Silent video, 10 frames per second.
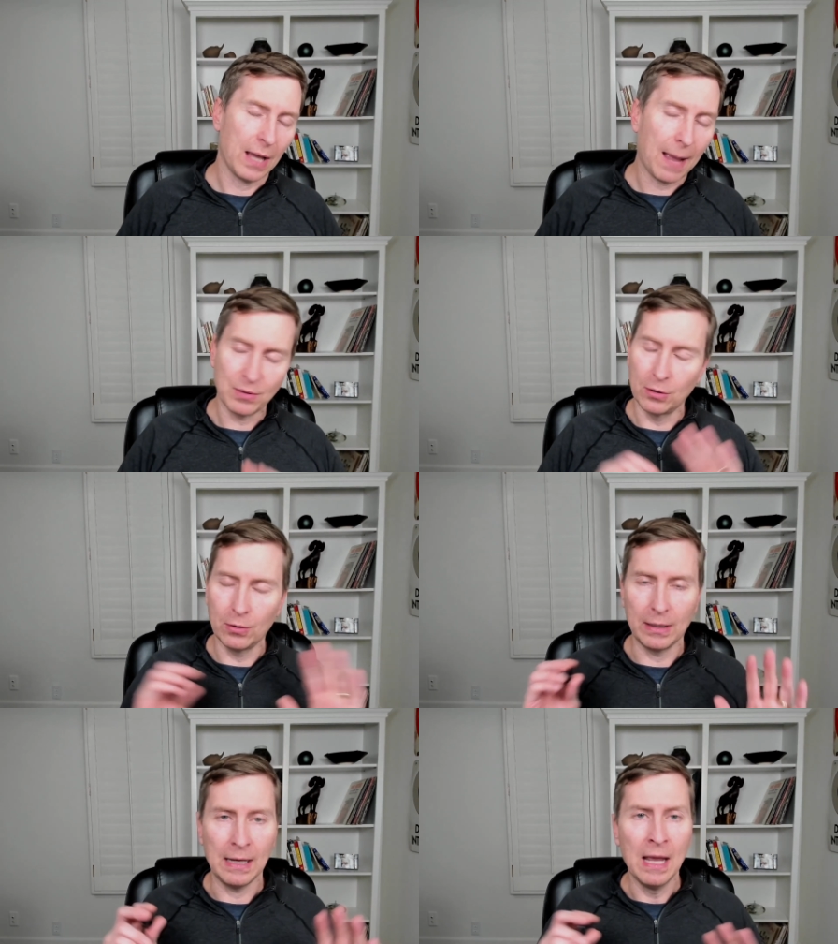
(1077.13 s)

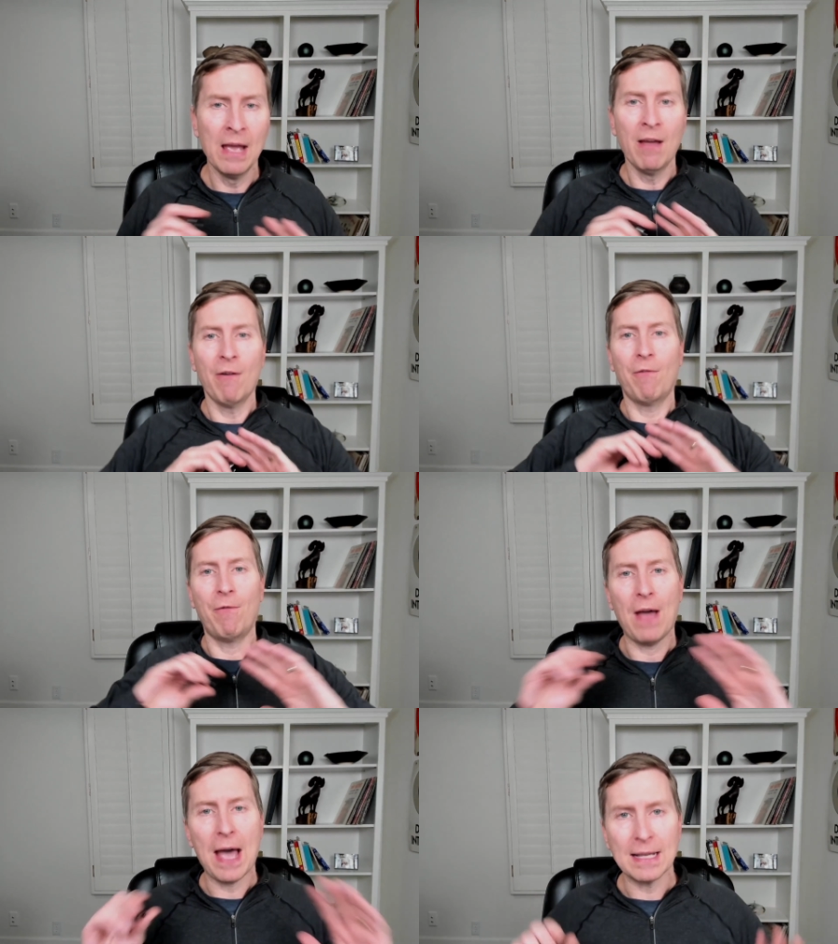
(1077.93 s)
Absolutely
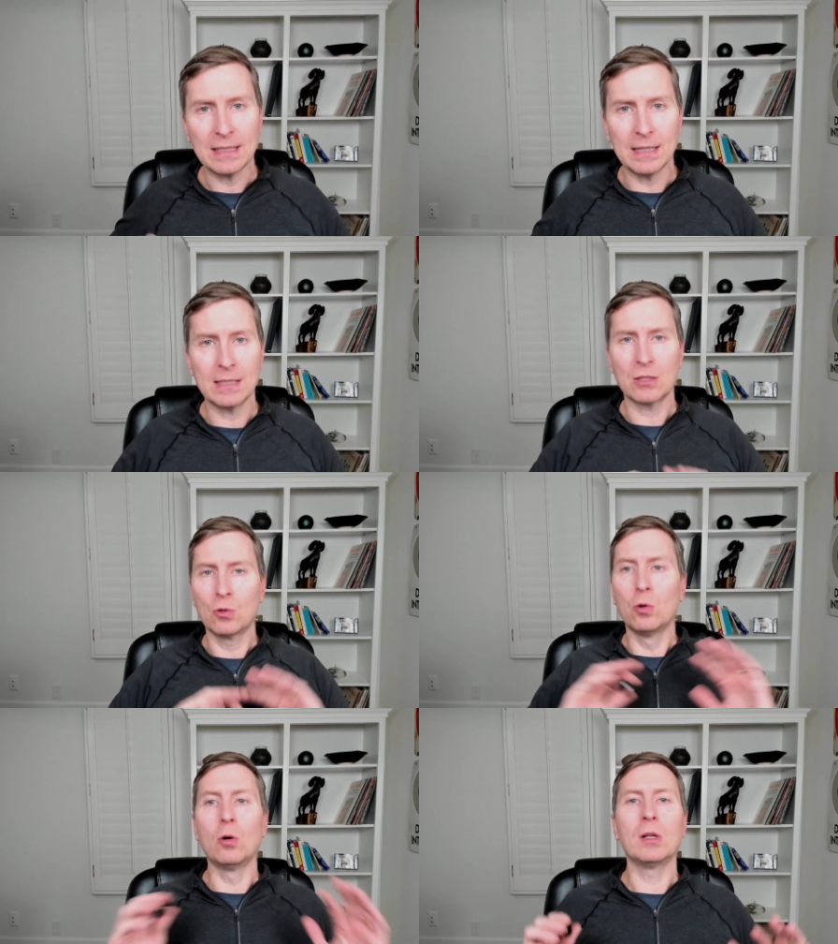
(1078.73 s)
fastest,
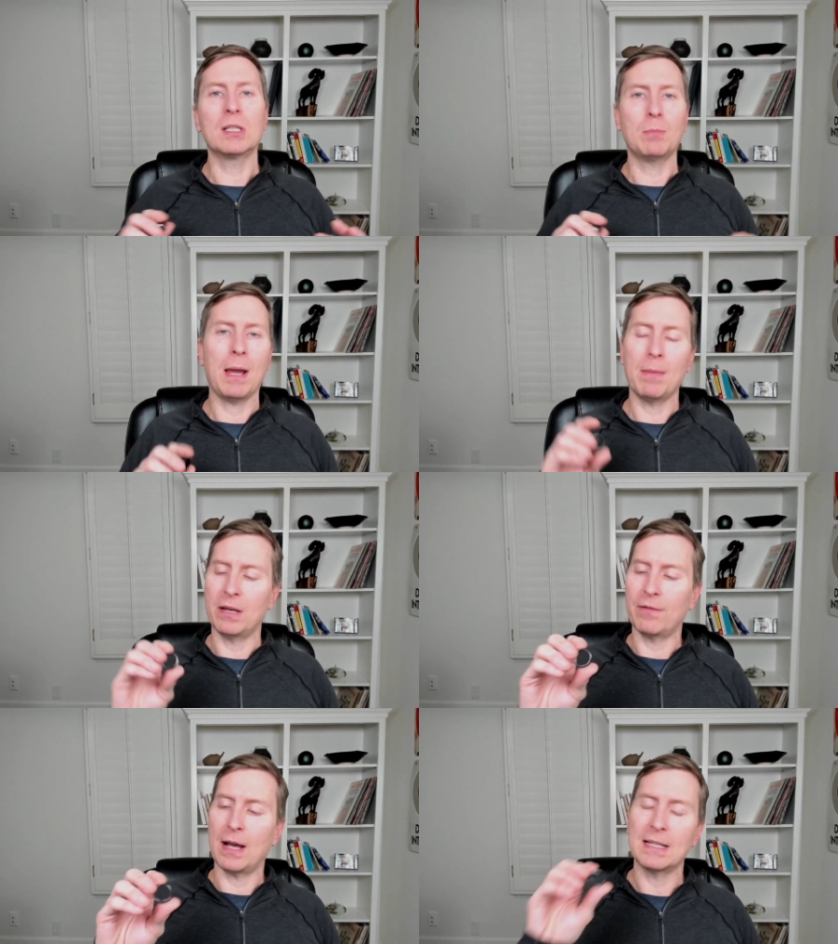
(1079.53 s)
coolest payment
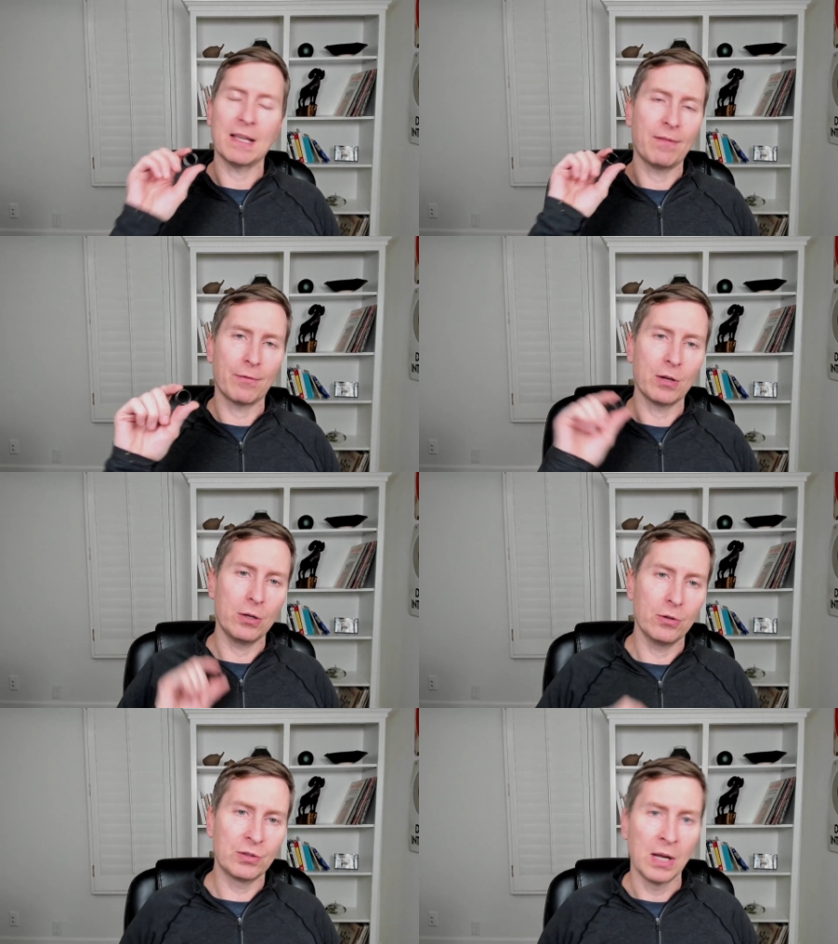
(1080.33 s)
device I've ever
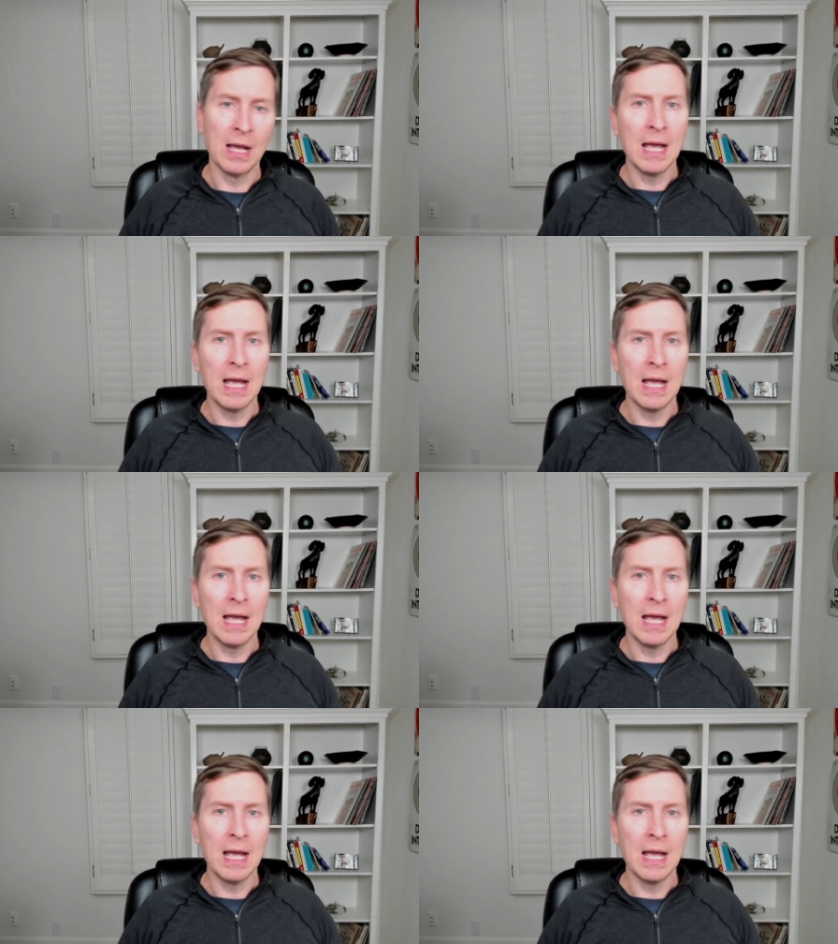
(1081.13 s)
used.